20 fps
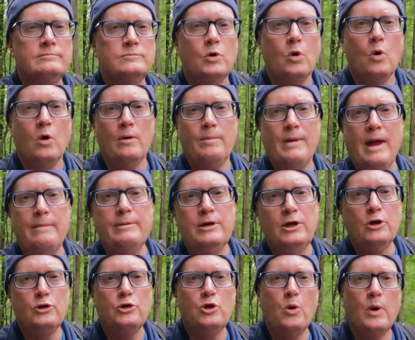Or maybe
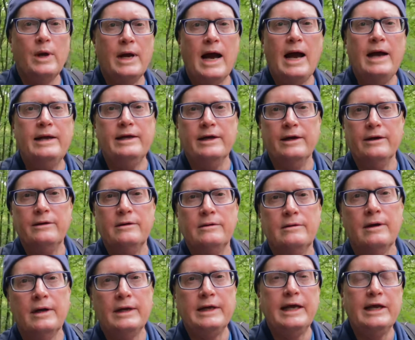you'll do what I did
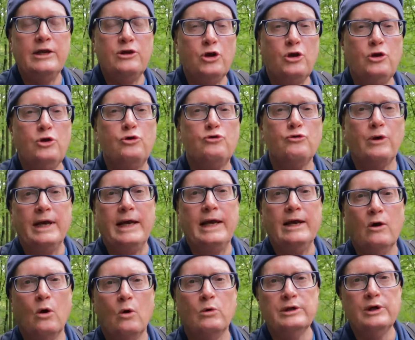and continue
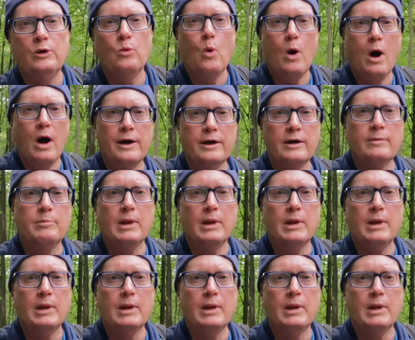drinking only water,